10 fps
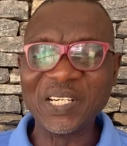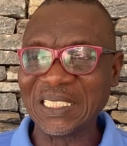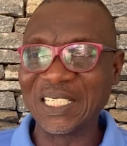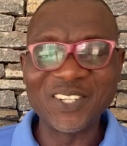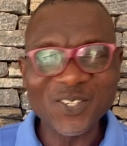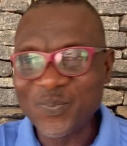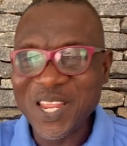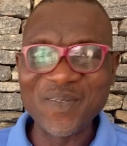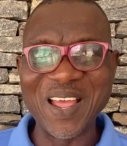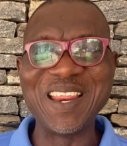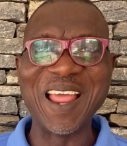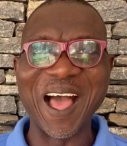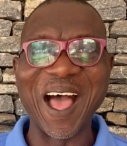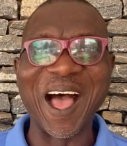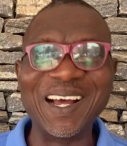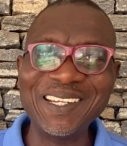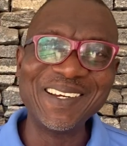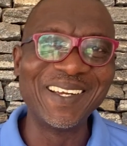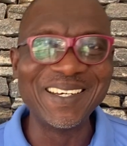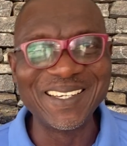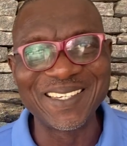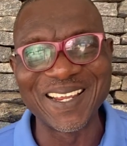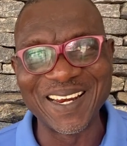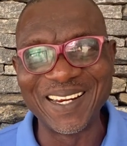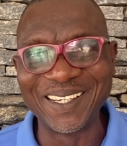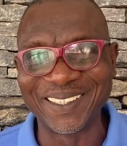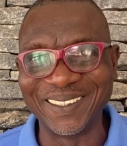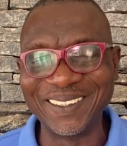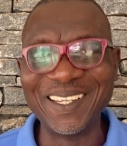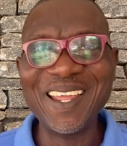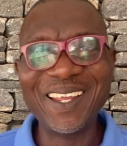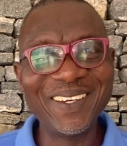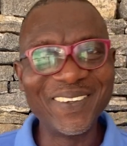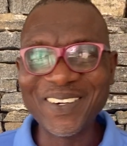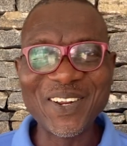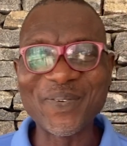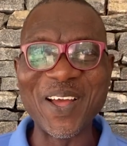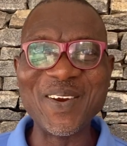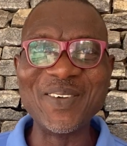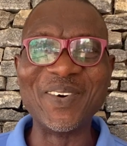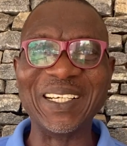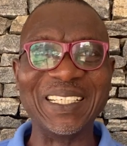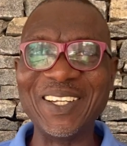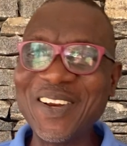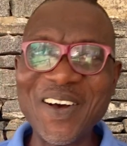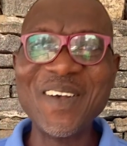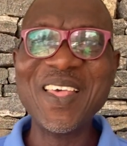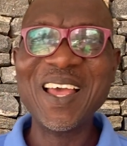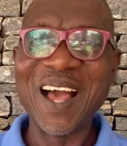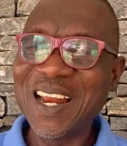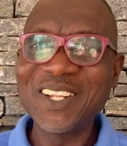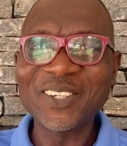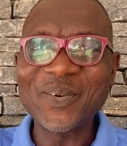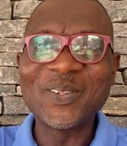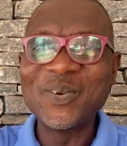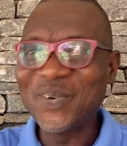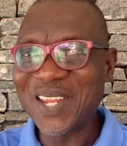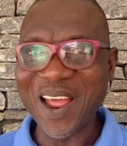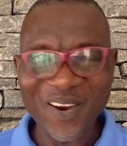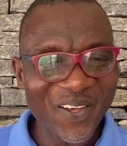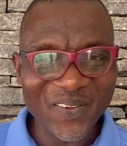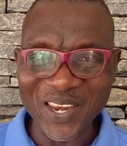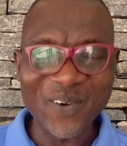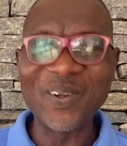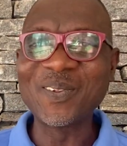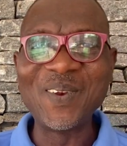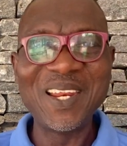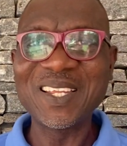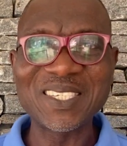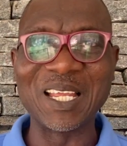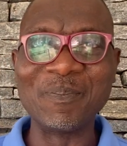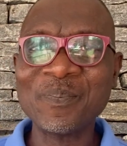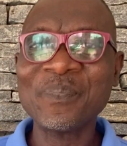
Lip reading: They just behave anyhow, in this generation. You know, agree for anybody, and they just want to do their own. They don't want to listen.